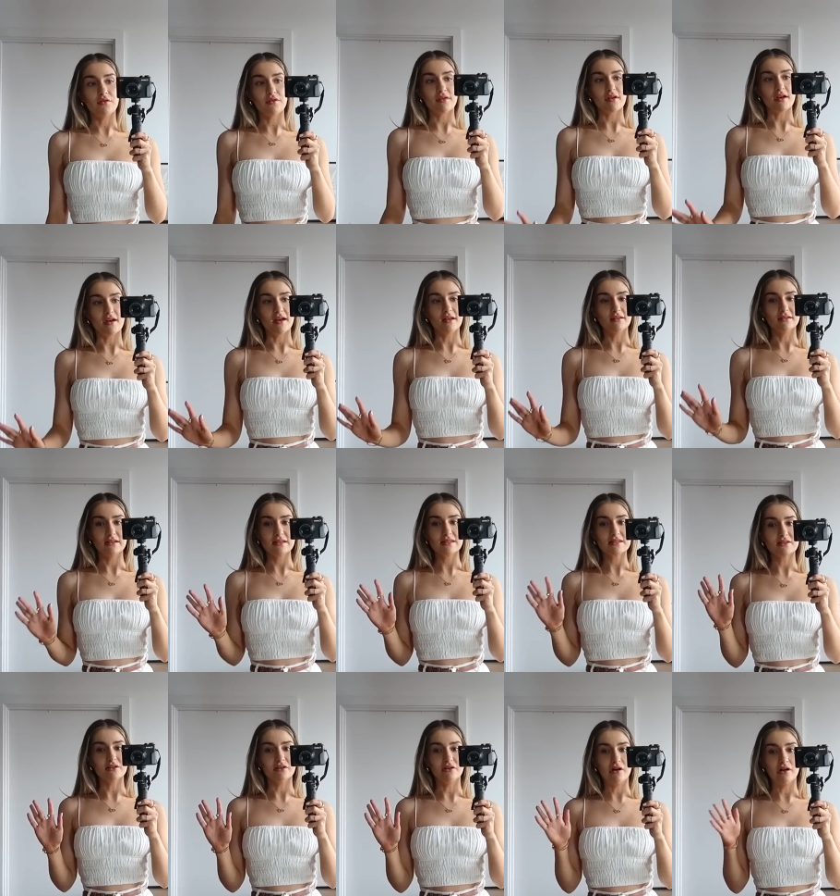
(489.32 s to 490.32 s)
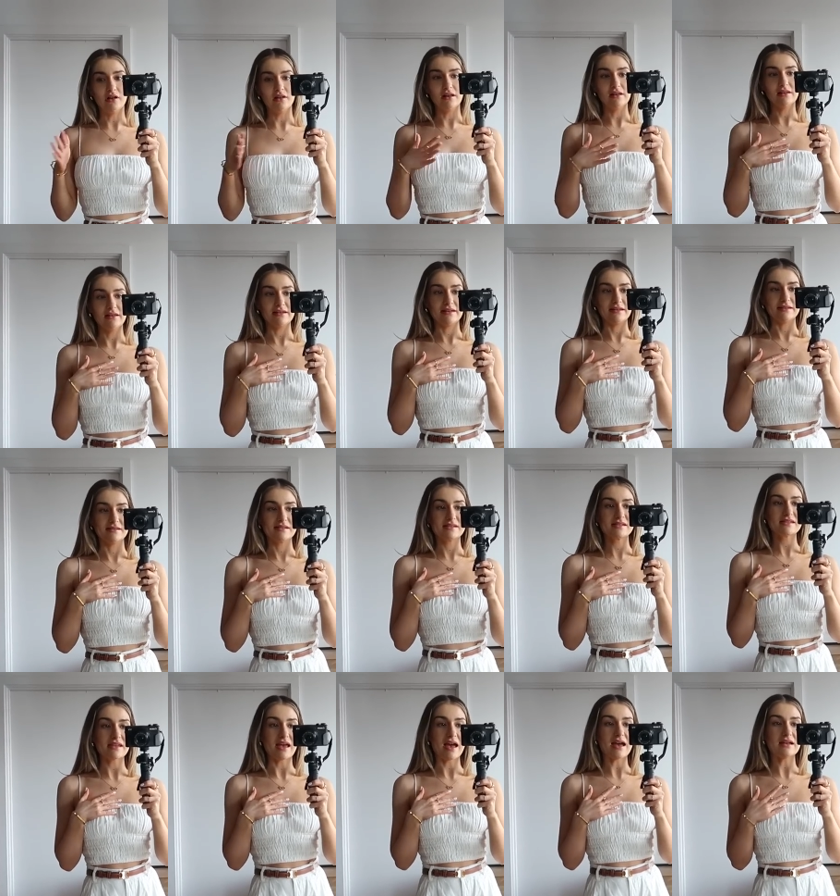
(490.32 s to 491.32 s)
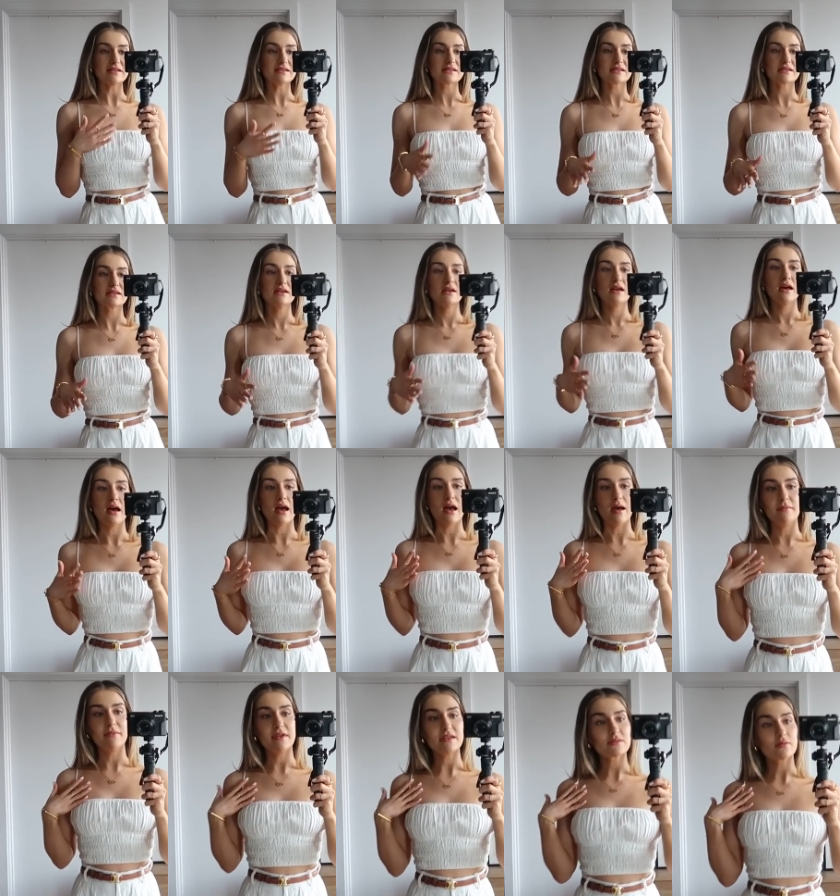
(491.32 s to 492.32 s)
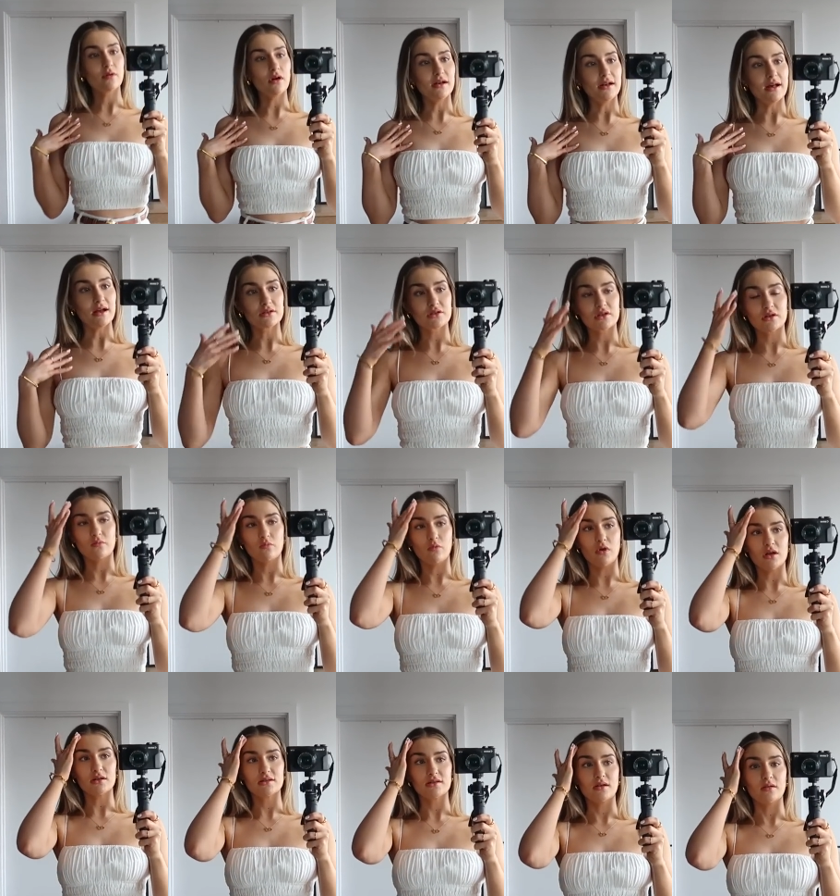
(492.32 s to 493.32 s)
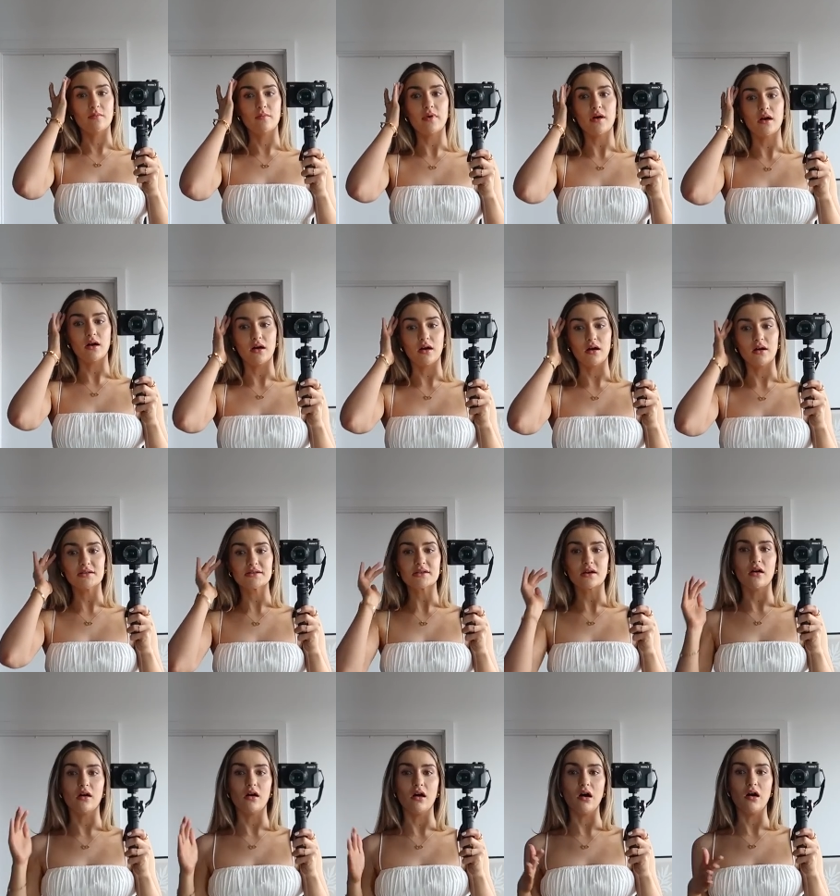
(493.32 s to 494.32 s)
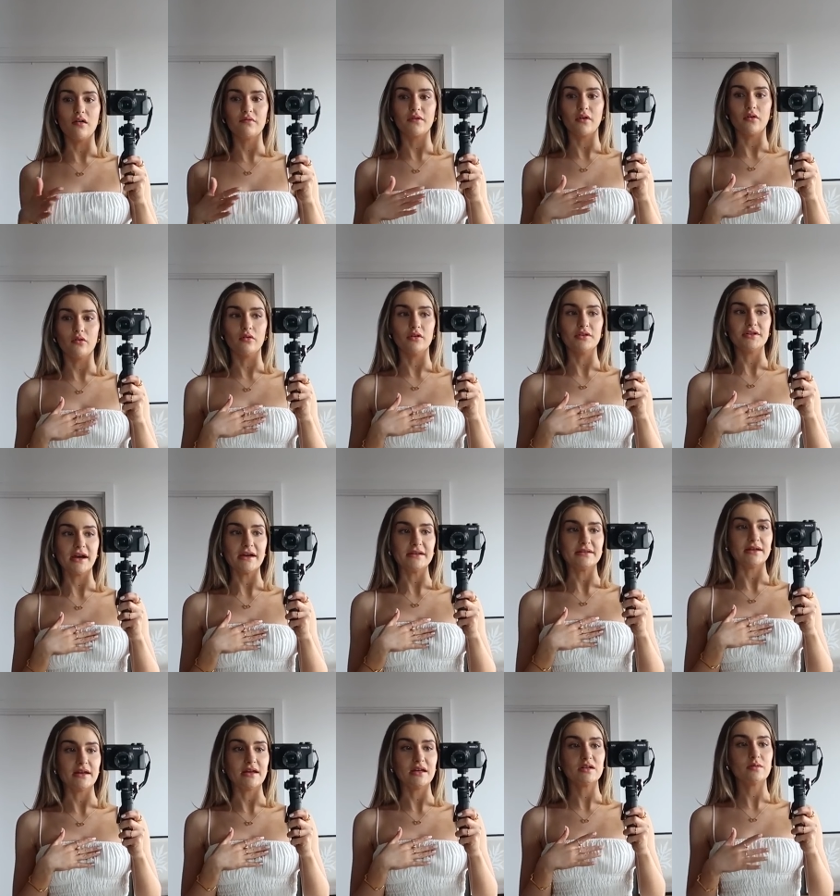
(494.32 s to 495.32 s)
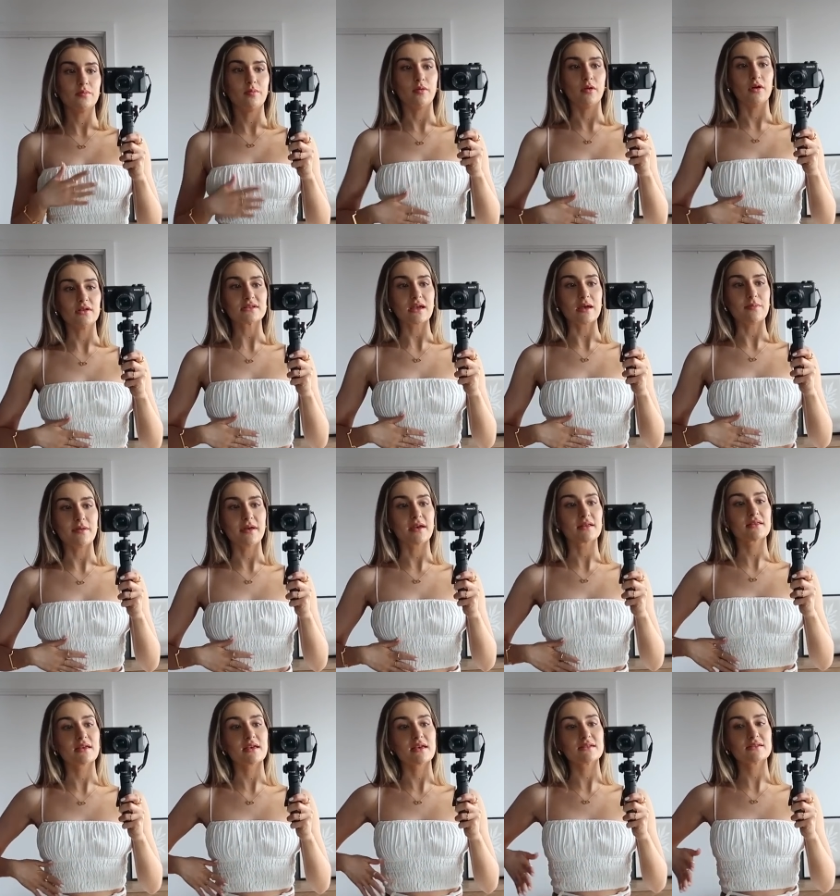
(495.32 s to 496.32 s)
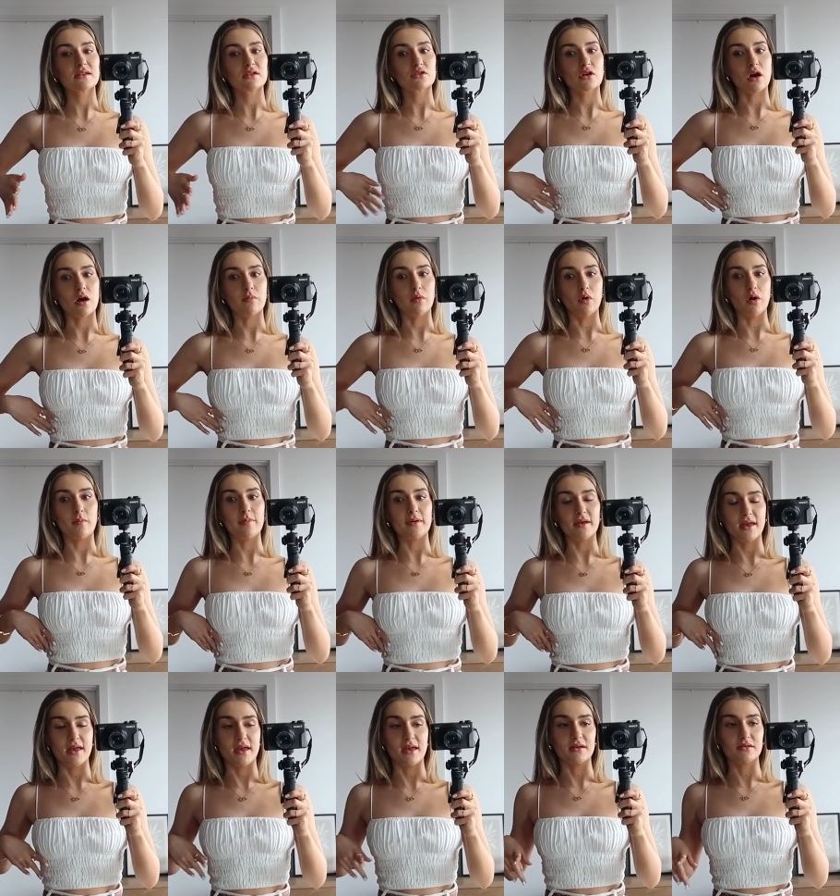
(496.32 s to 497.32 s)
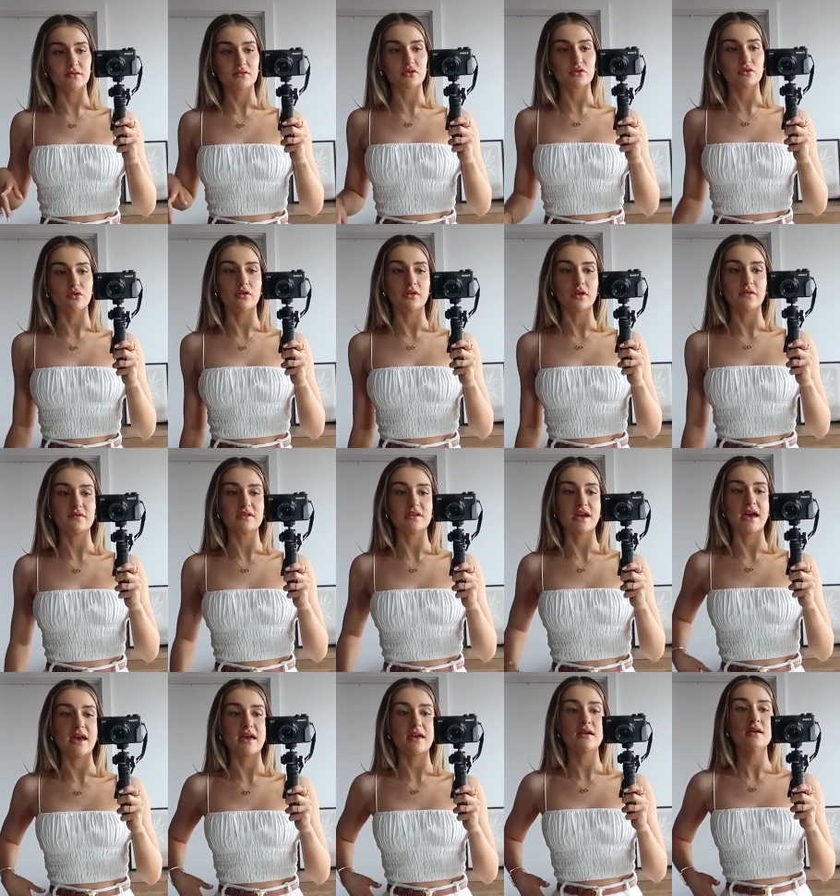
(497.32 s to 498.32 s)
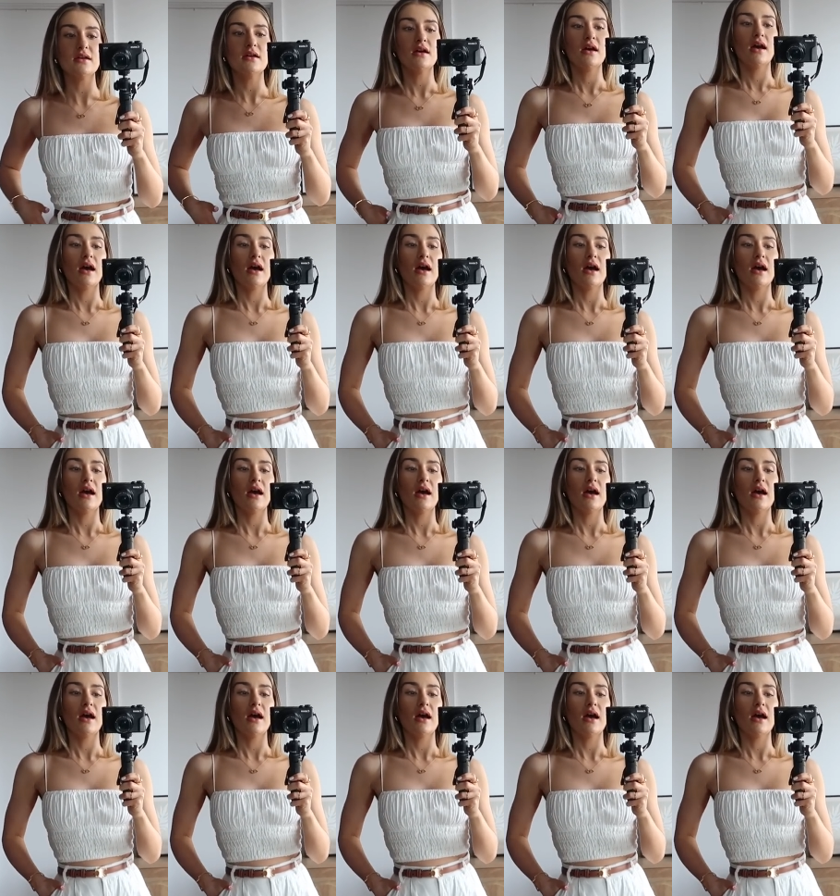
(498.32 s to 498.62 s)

Another little linen set. This one actually wasn't part of the order I did, but I picked this top up in store the other day.